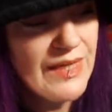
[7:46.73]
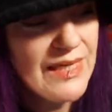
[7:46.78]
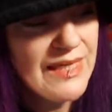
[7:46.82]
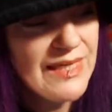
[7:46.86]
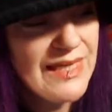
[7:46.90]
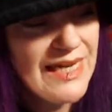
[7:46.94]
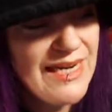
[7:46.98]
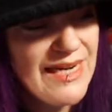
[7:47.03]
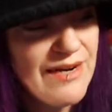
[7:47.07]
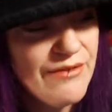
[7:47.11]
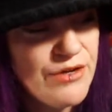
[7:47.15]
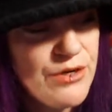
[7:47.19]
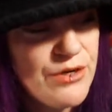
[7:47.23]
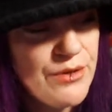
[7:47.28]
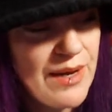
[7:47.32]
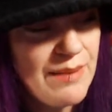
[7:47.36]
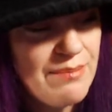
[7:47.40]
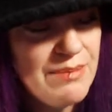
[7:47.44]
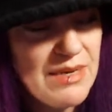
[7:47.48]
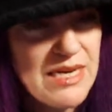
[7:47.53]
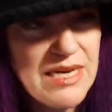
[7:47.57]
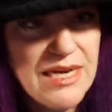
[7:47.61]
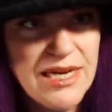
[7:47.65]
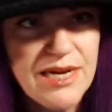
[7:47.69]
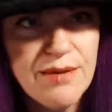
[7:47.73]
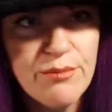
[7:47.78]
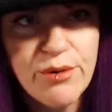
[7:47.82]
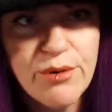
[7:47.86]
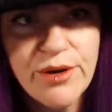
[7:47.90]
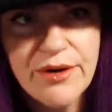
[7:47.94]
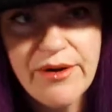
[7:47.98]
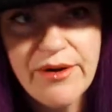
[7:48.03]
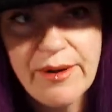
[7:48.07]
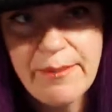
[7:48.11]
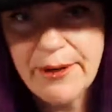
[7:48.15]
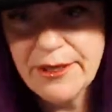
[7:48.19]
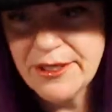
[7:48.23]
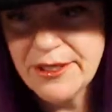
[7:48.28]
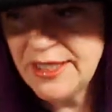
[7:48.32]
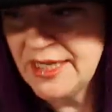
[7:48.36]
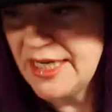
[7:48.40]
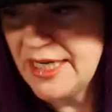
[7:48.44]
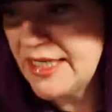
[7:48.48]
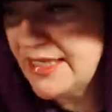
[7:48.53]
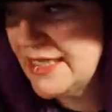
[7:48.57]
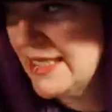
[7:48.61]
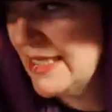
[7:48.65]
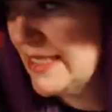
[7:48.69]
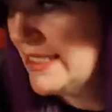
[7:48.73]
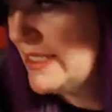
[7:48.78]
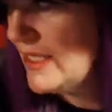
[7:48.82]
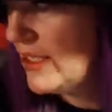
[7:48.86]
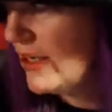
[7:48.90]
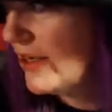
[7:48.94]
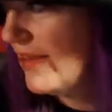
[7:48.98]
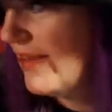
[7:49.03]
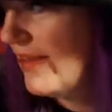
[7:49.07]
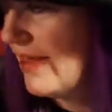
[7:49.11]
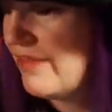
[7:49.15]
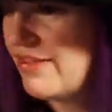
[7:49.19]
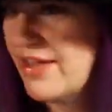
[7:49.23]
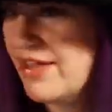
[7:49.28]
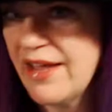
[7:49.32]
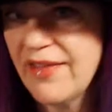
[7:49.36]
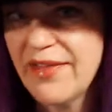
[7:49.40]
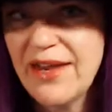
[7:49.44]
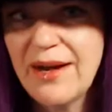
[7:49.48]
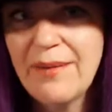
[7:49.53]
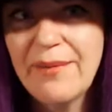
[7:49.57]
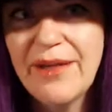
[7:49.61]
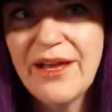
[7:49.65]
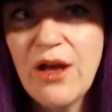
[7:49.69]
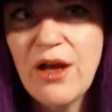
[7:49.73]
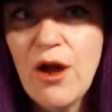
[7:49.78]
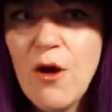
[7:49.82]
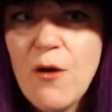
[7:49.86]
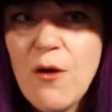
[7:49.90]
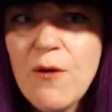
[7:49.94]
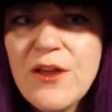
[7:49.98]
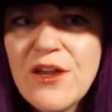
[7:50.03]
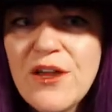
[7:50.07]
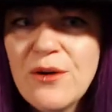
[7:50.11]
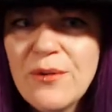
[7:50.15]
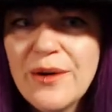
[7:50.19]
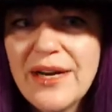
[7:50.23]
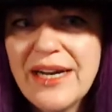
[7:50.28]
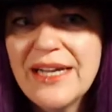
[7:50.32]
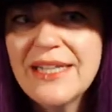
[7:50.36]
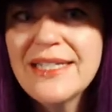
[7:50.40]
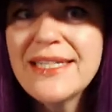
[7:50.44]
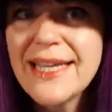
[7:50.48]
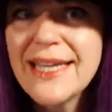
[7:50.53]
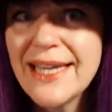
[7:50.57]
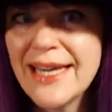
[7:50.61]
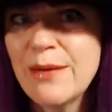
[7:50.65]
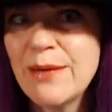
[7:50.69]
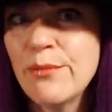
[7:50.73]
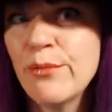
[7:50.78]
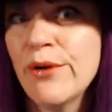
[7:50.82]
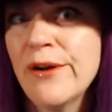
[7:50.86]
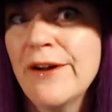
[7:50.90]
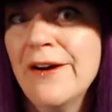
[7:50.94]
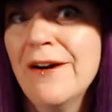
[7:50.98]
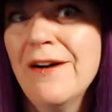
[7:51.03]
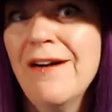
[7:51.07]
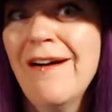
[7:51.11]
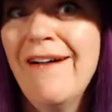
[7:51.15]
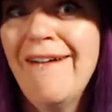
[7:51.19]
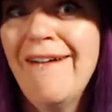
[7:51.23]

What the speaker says: I never knew I'd be an embroidery person until I started that thing, and I'm like, oh, you know what else I can embroider?